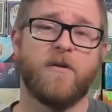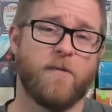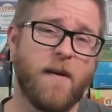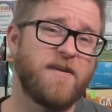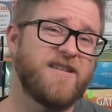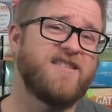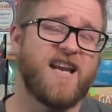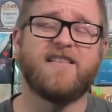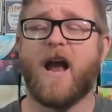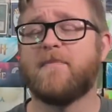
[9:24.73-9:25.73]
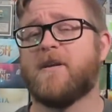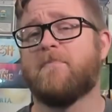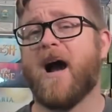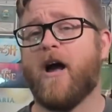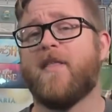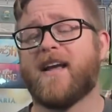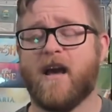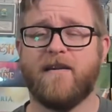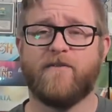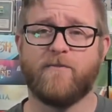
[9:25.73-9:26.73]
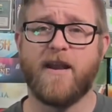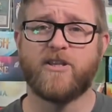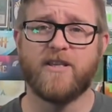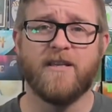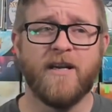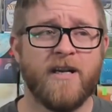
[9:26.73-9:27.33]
Remember, it does take time to compile that kind of information,